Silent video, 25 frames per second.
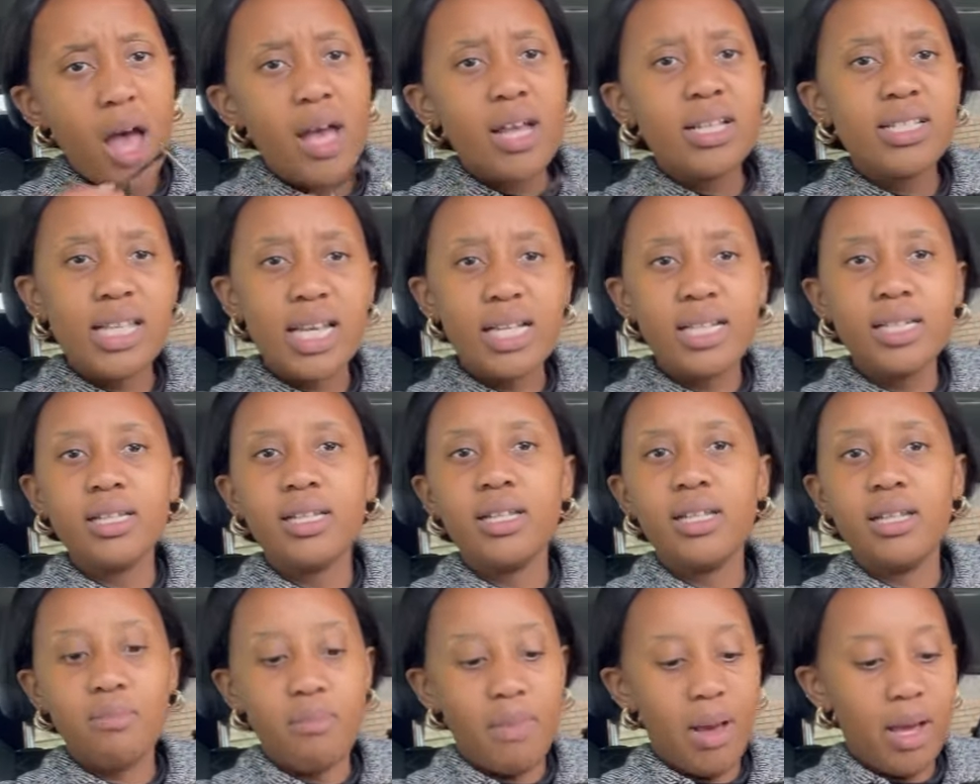
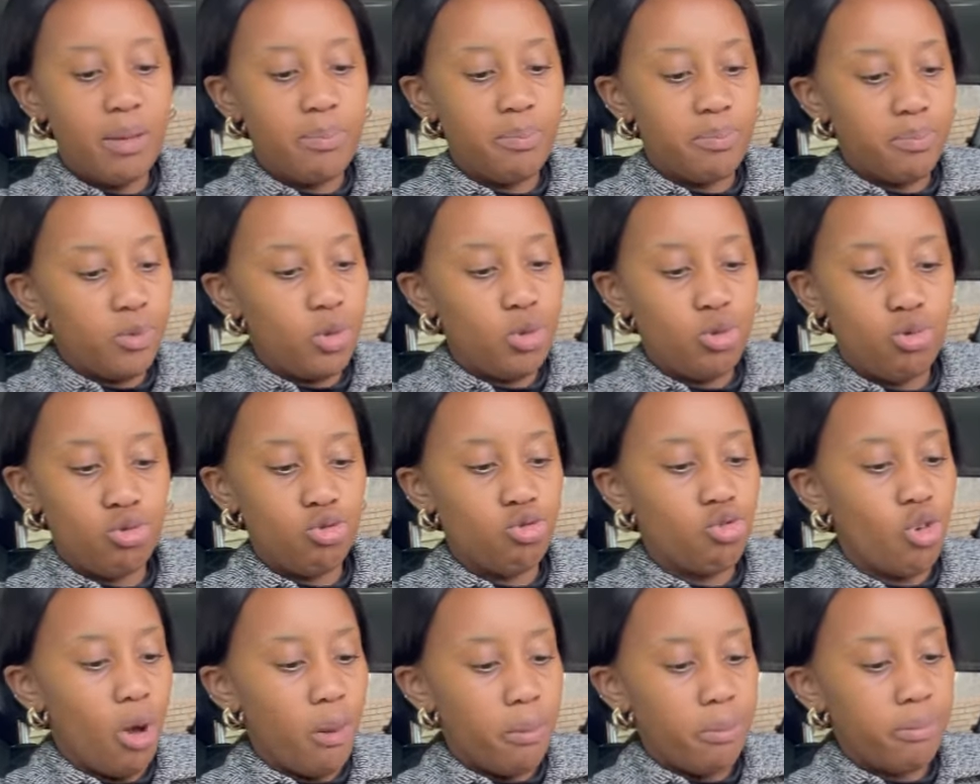technically my new
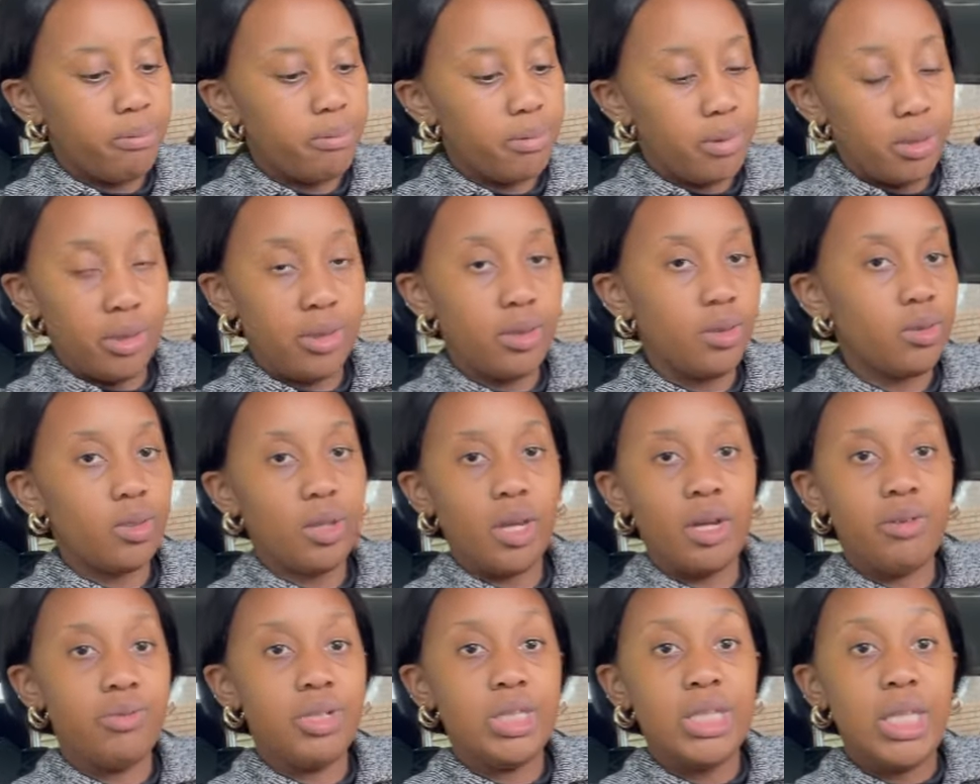job,
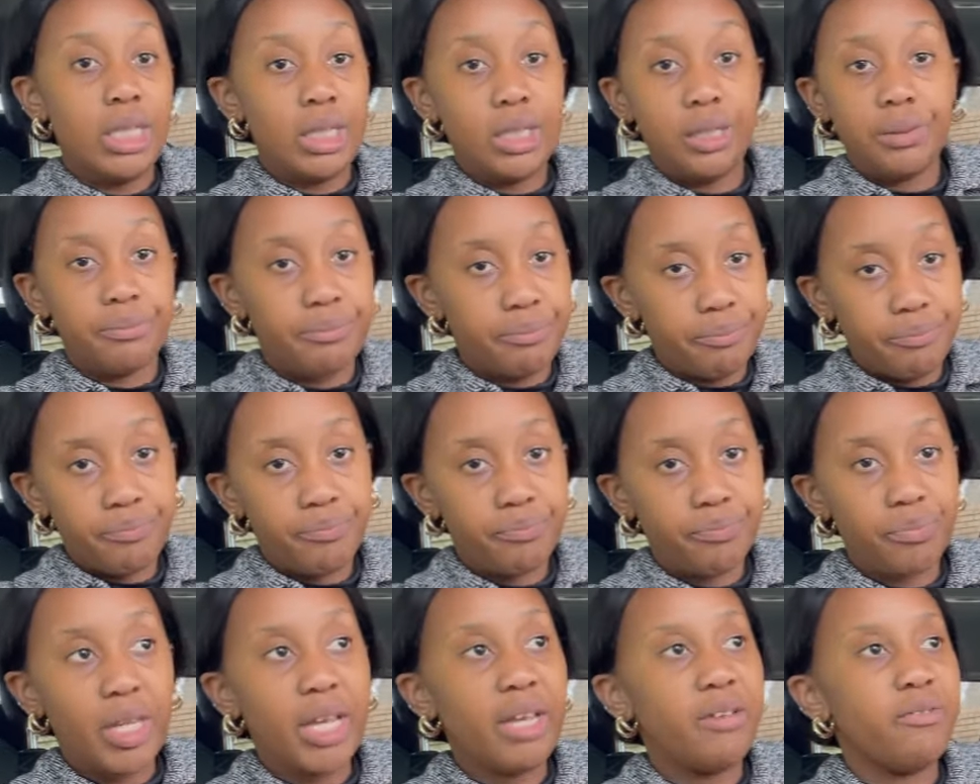everything,
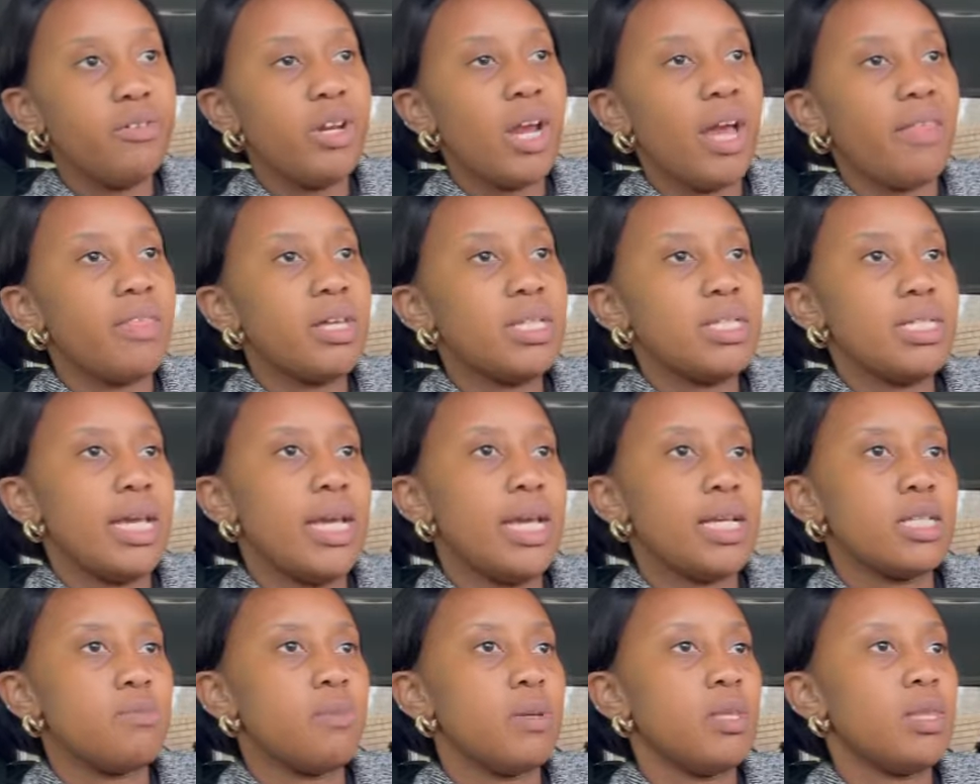every other day
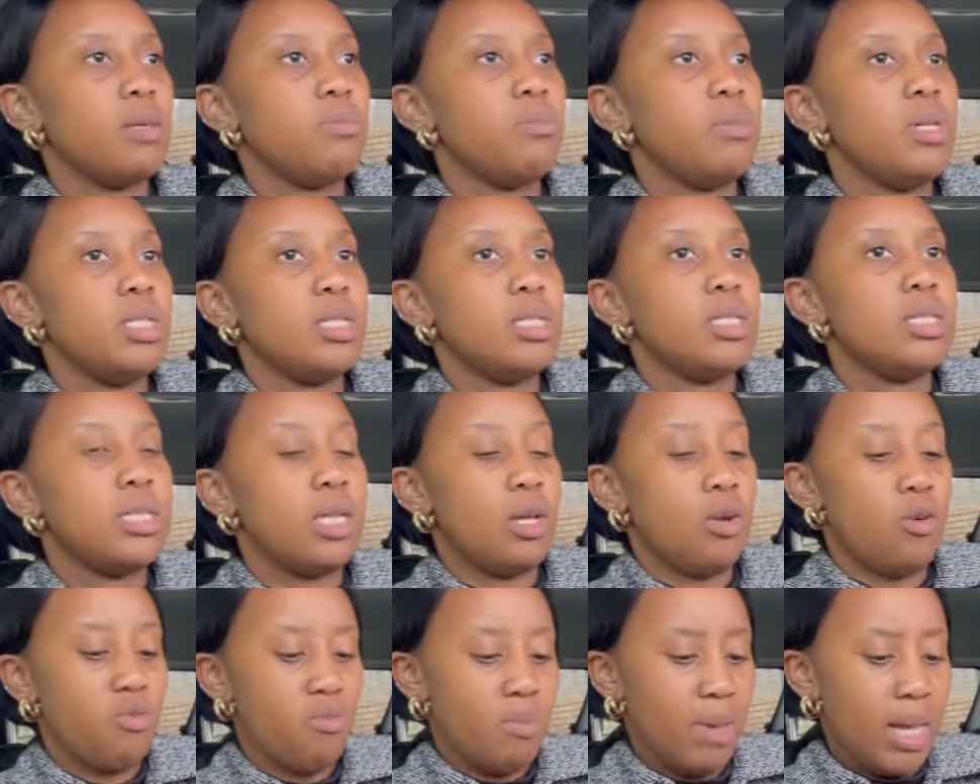has been the busiest day
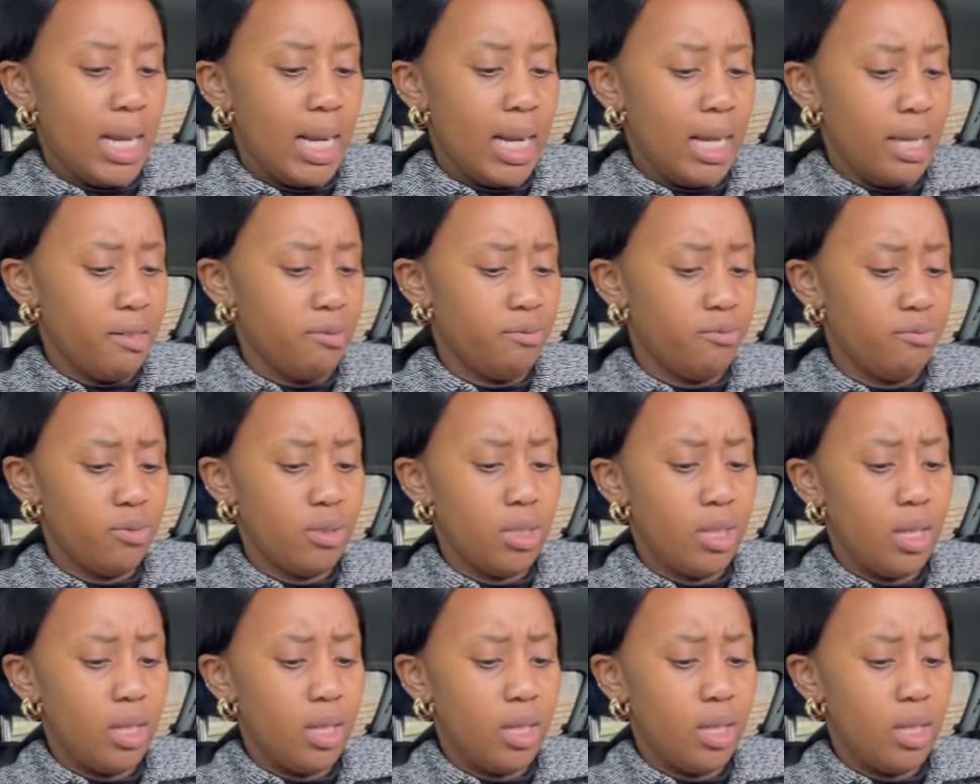of my life.